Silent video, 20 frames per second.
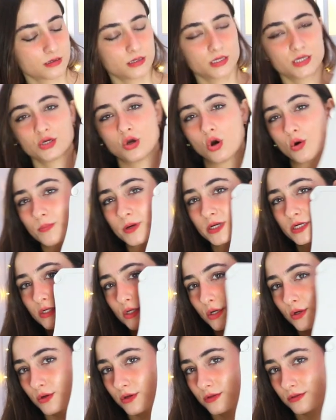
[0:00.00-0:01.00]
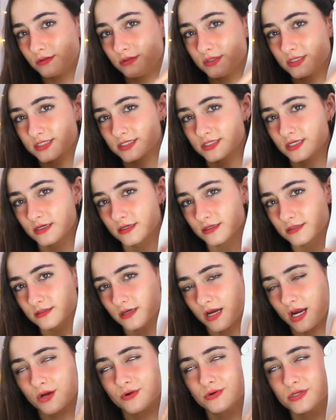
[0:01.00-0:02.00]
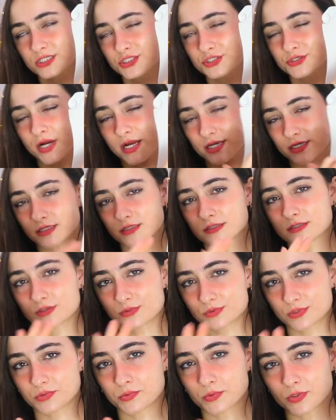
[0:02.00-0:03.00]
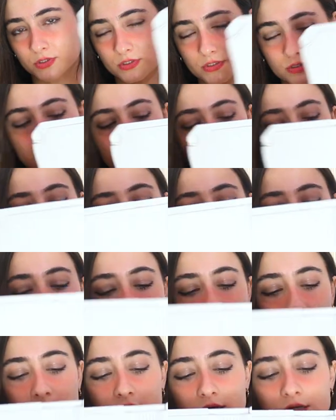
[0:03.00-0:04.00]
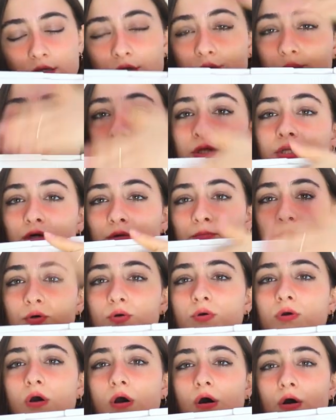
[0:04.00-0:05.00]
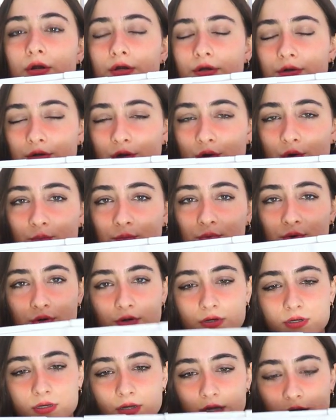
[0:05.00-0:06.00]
You open these things. I already tried it, so it worked. And you put your book or your notebook